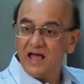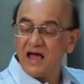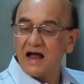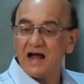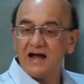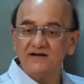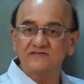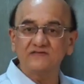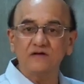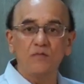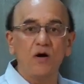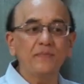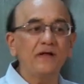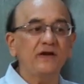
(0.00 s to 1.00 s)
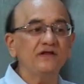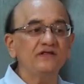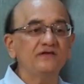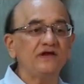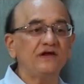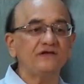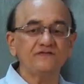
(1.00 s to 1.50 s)
and sum of the
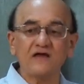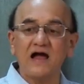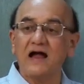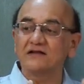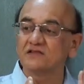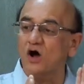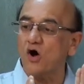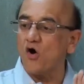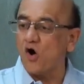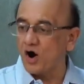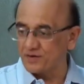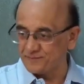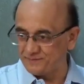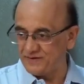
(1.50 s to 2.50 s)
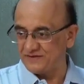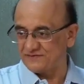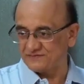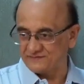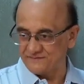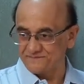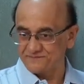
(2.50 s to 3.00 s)
digits at the odd place